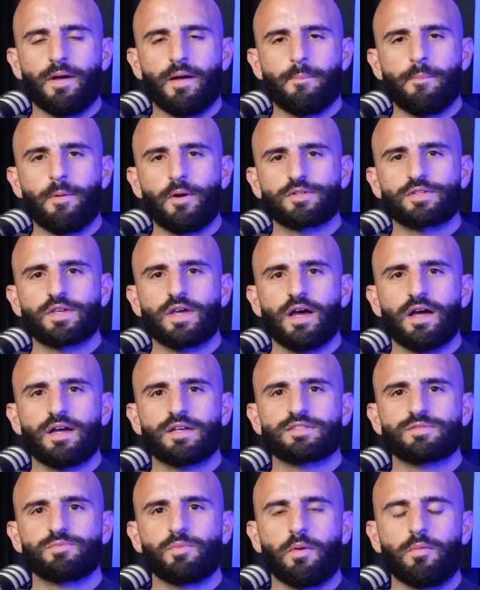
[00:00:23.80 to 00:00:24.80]
a
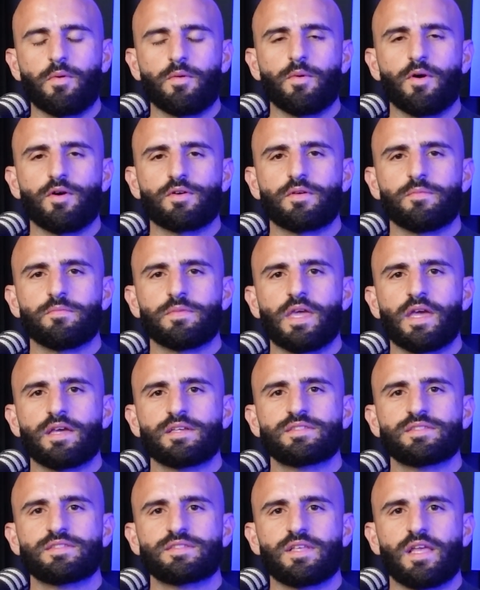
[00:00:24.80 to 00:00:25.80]
podcast where we welcome
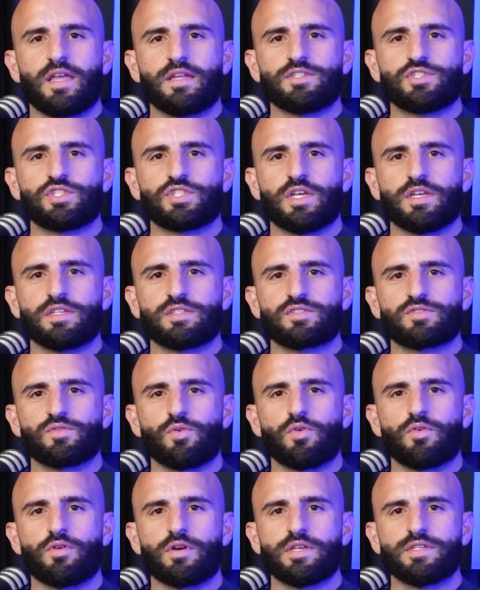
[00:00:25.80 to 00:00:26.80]
guests and share
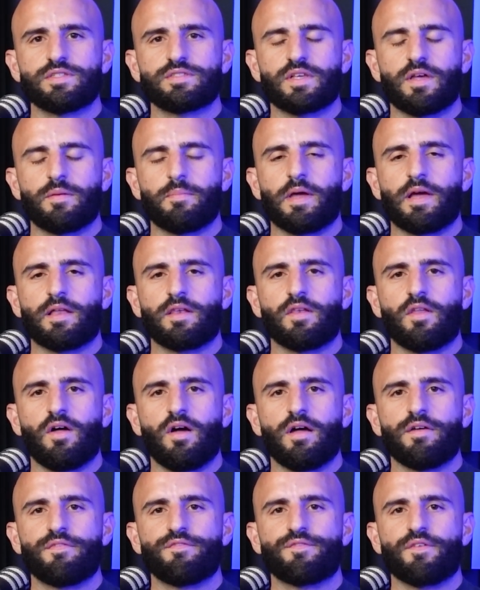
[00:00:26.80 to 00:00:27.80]
stories about
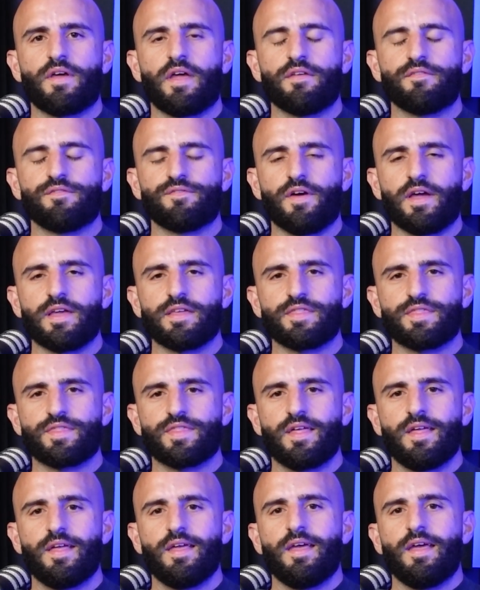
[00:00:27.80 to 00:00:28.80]
life and faith.
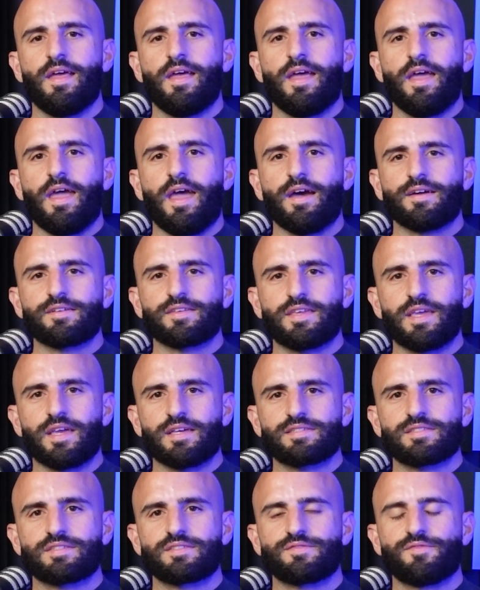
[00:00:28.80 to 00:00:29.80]
Our
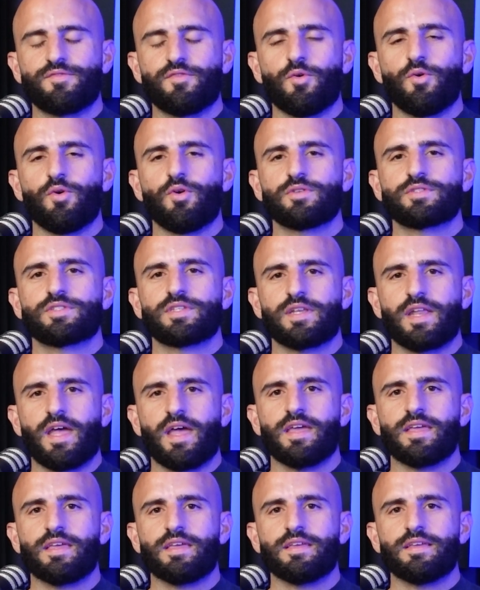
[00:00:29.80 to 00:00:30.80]
guest for
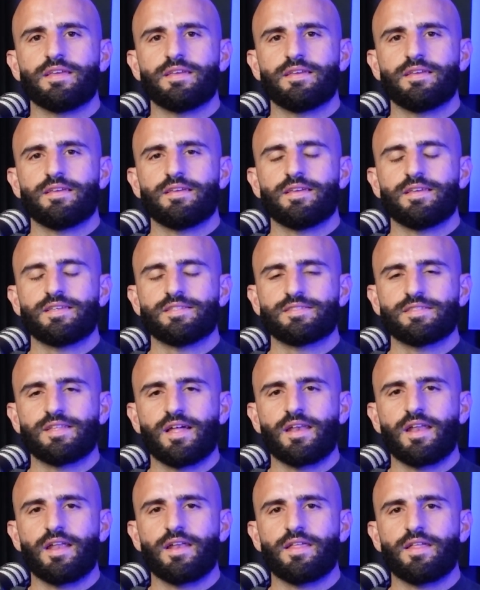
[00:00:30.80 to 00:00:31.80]
today is
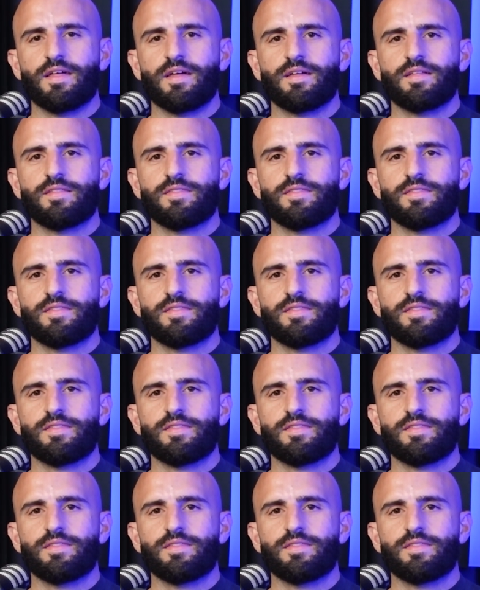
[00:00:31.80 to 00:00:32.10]
none other